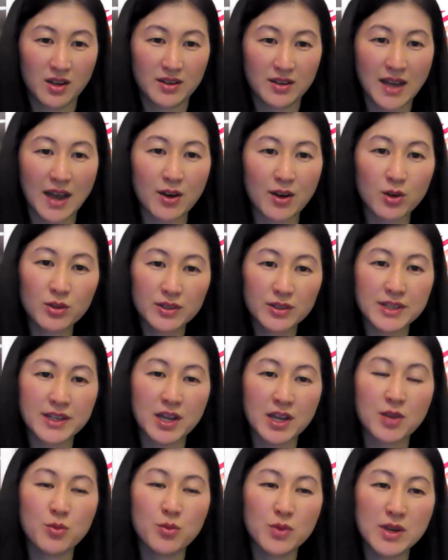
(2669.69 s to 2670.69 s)
Not only
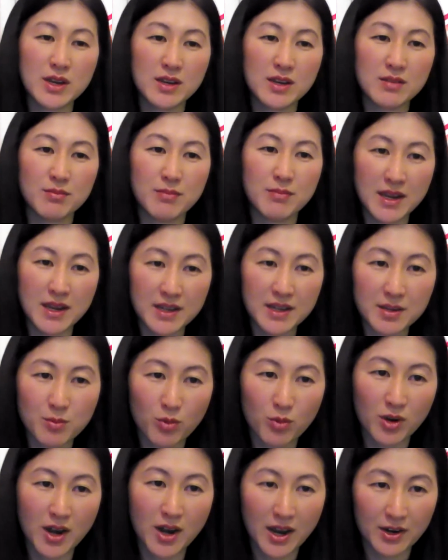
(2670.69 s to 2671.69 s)
can we make it
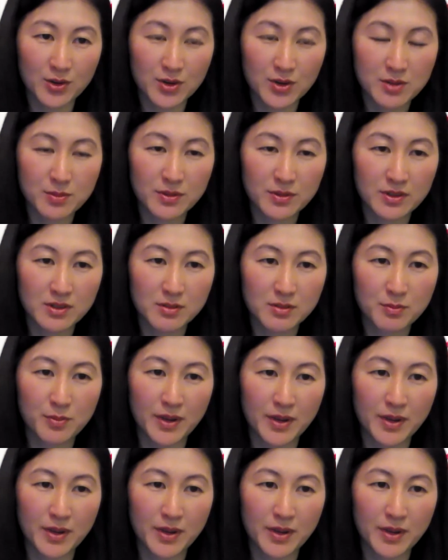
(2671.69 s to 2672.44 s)
more equitable,